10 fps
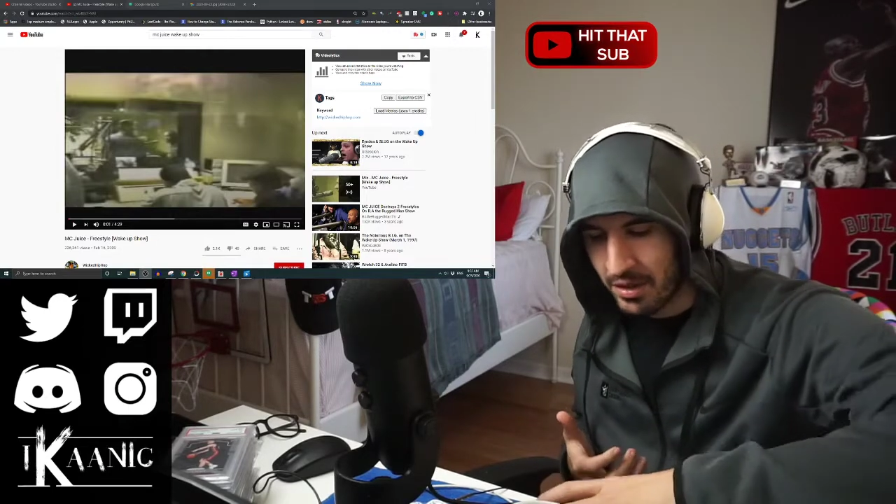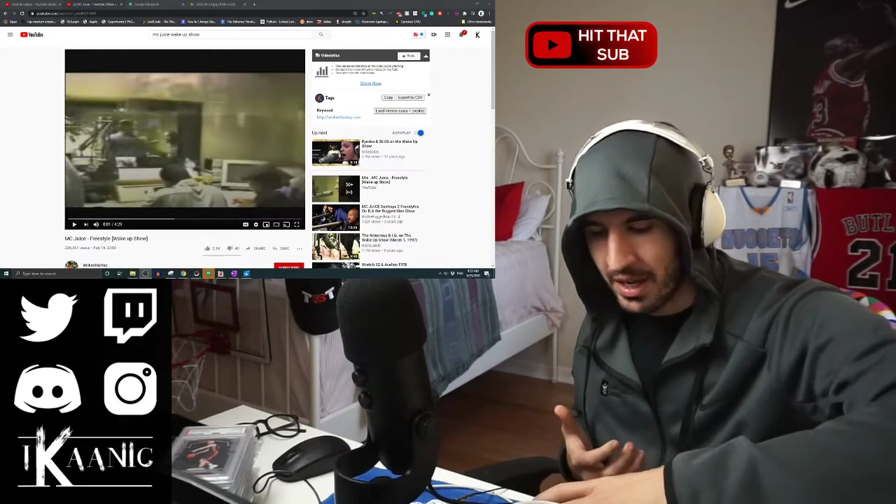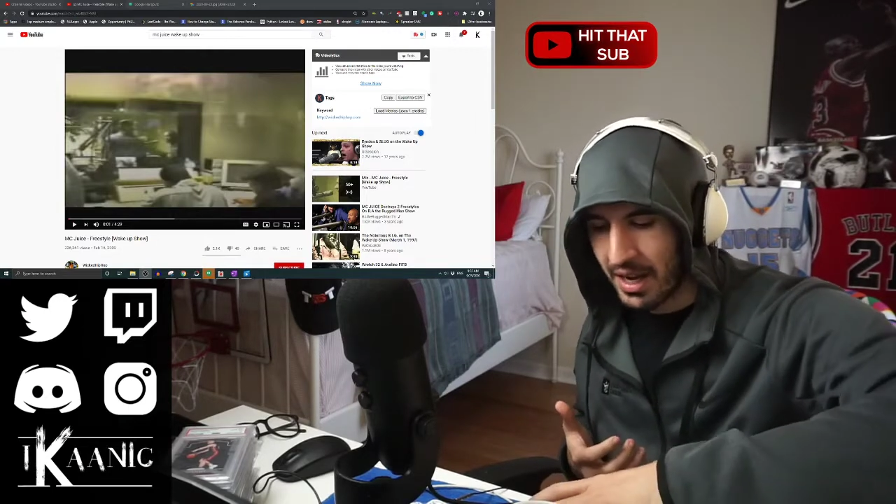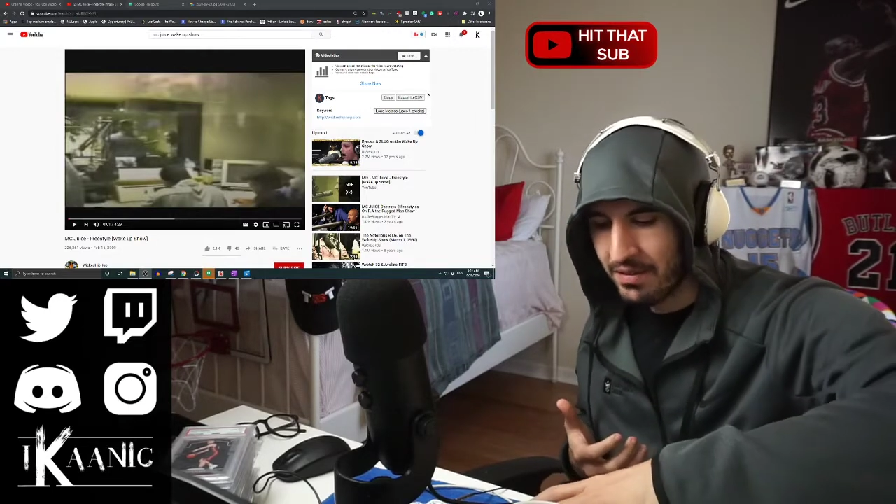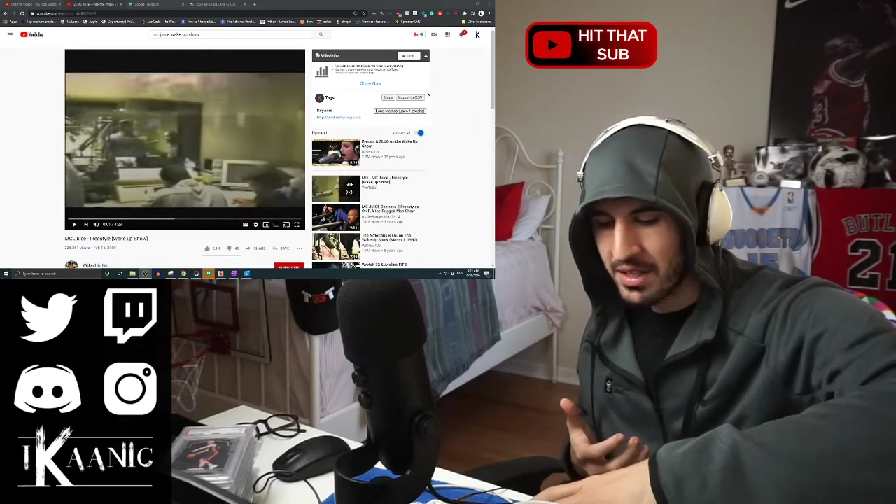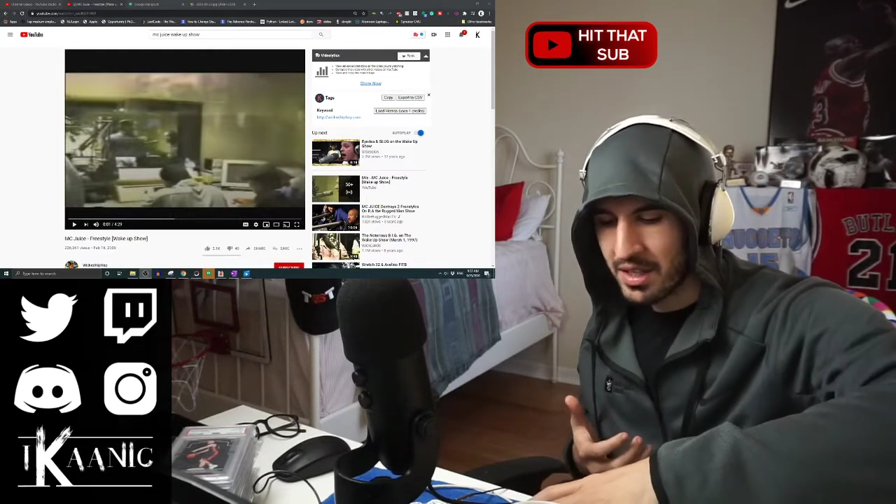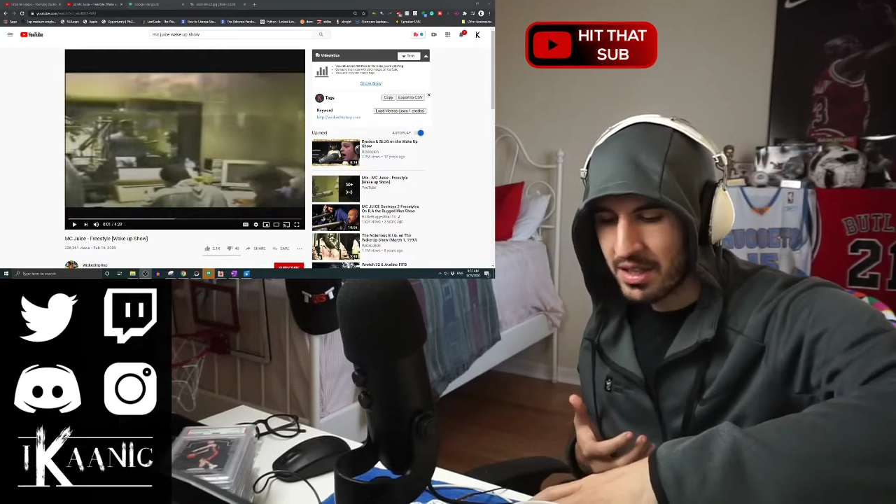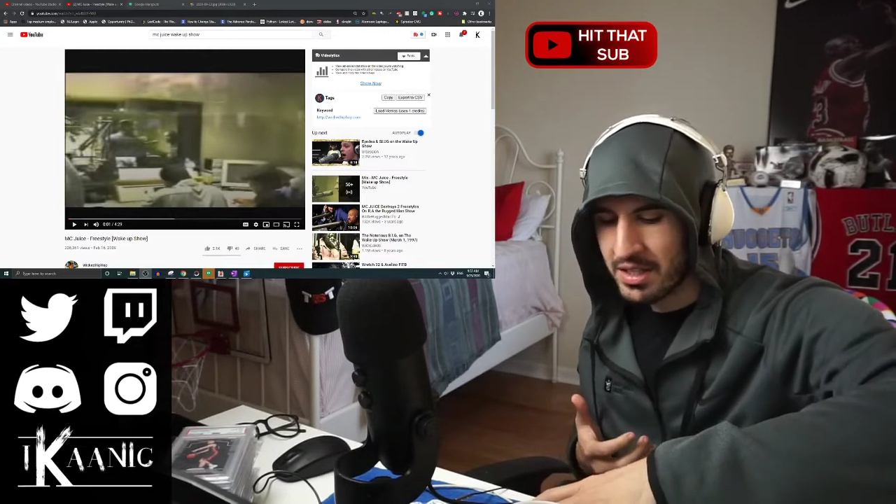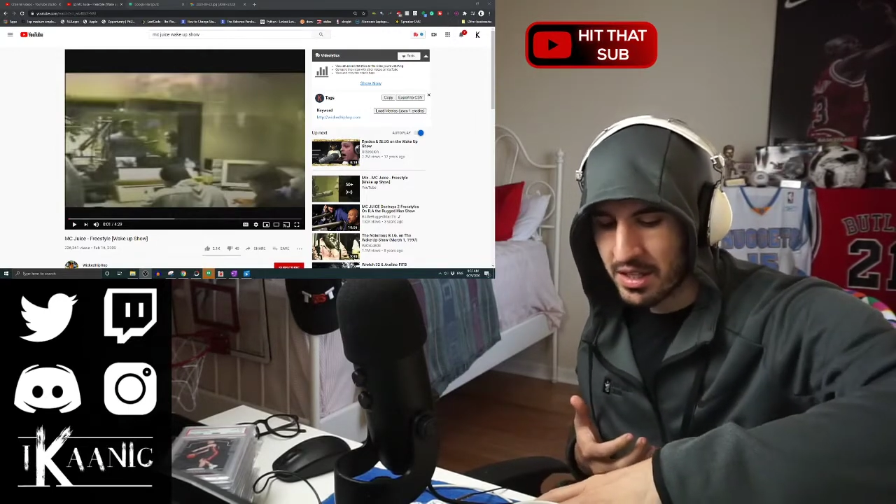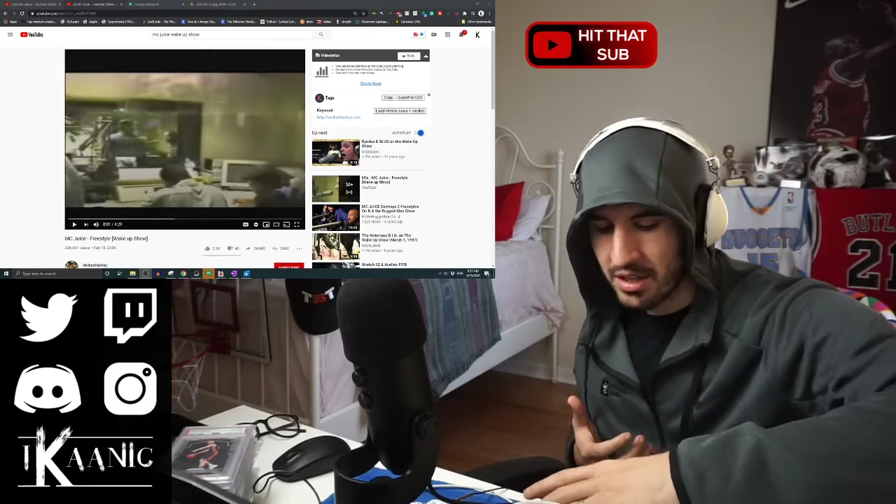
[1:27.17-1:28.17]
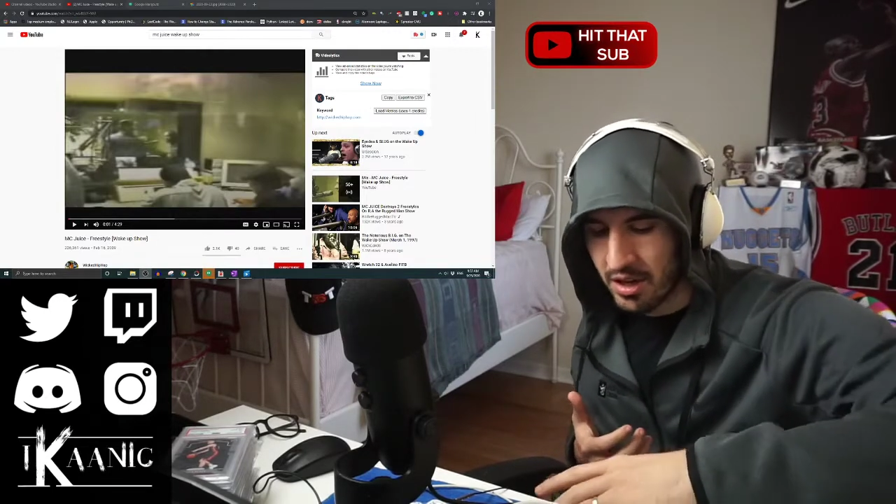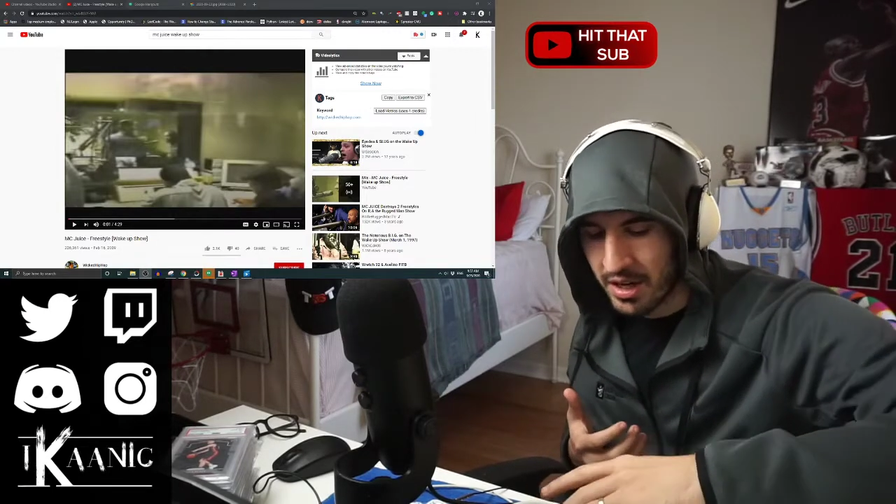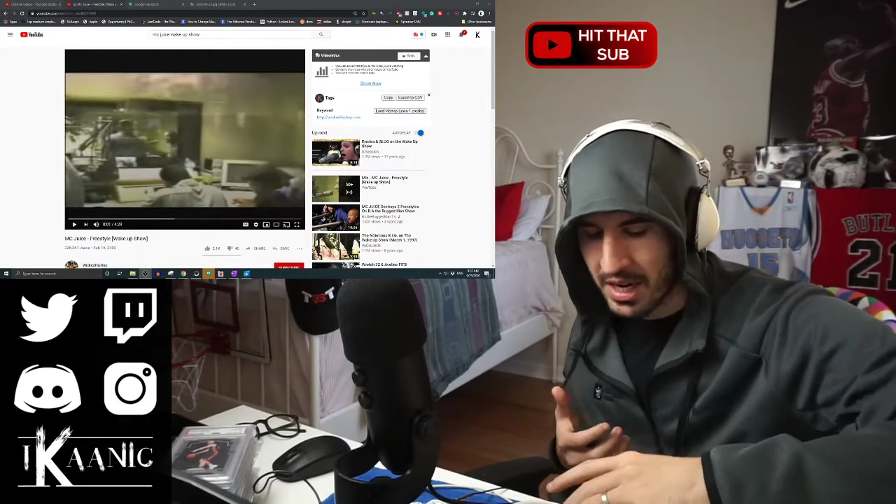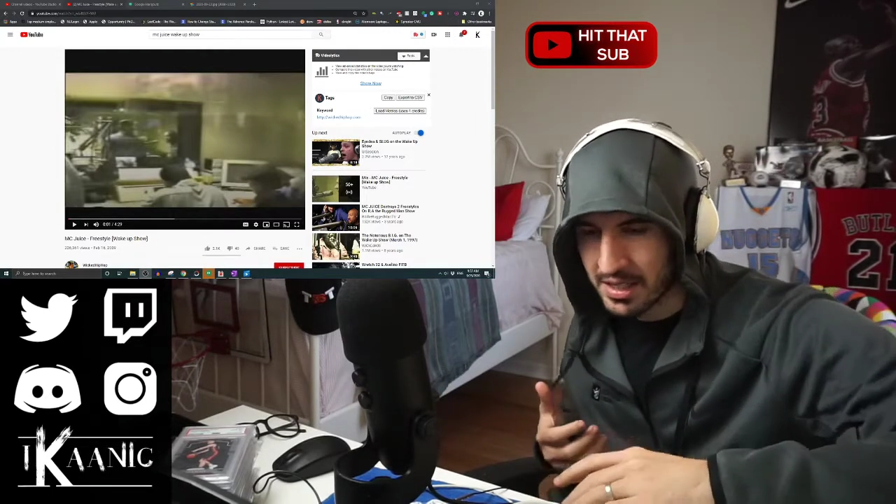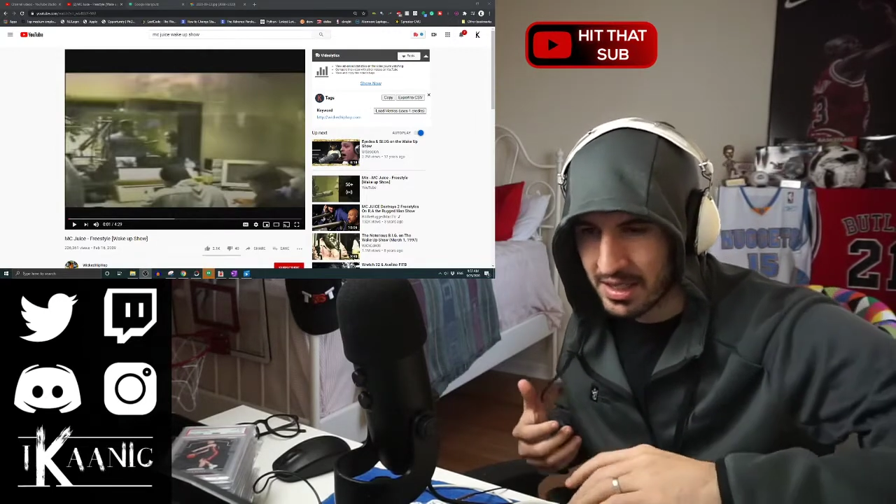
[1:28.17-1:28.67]
and I haven't done this in a
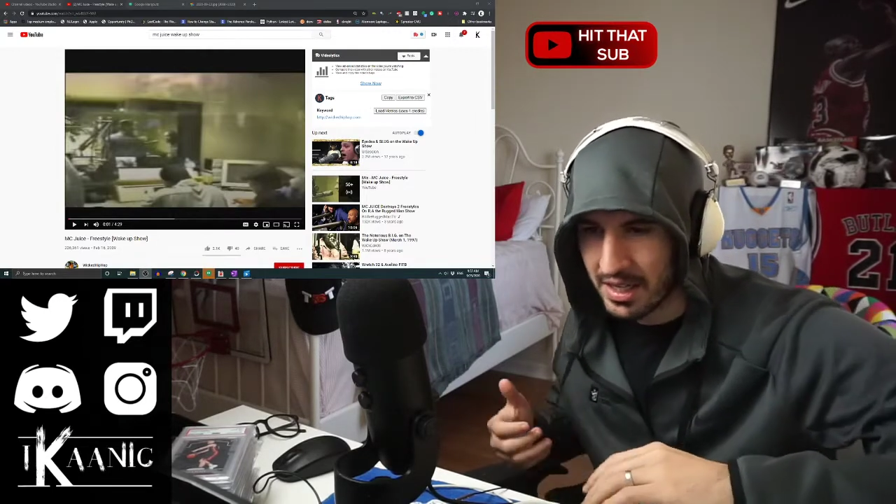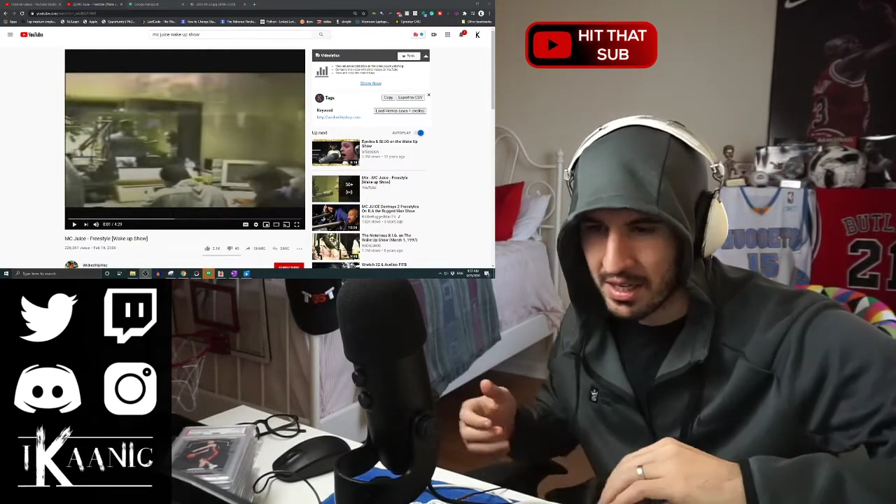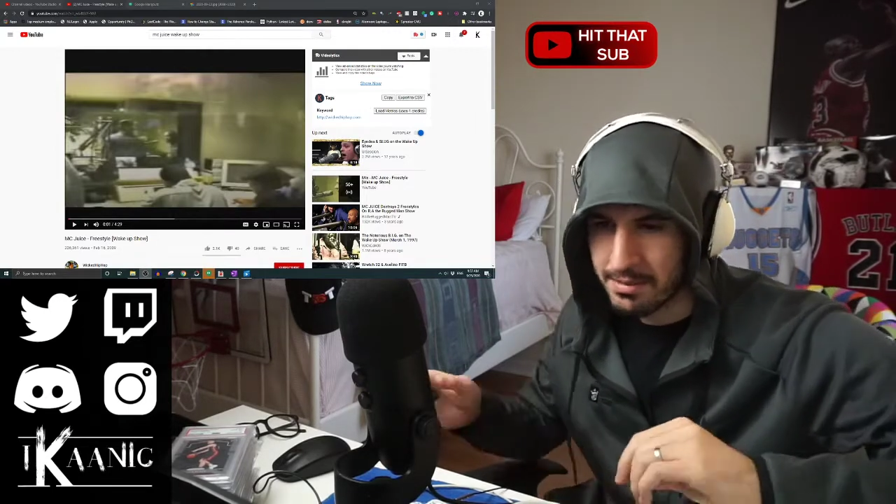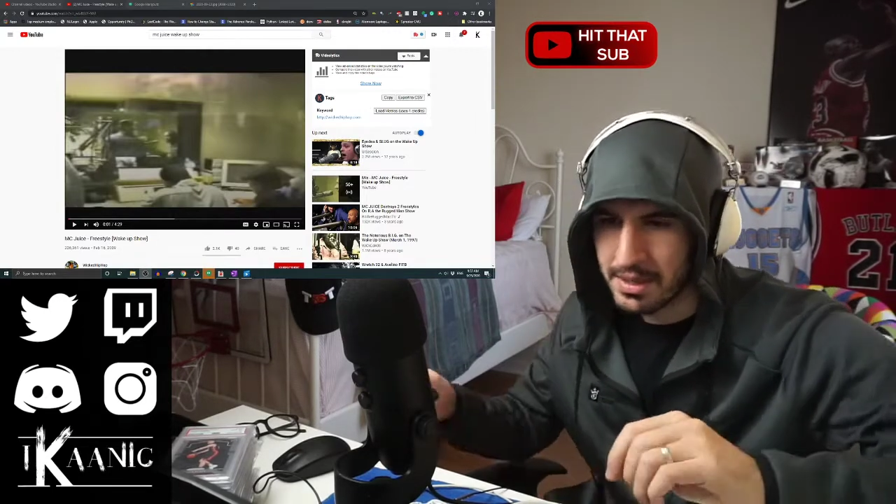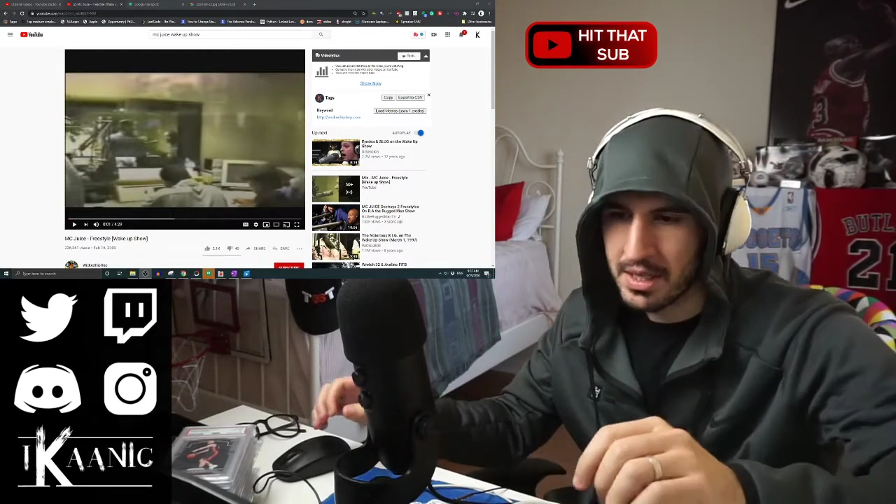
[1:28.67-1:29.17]
long ass time,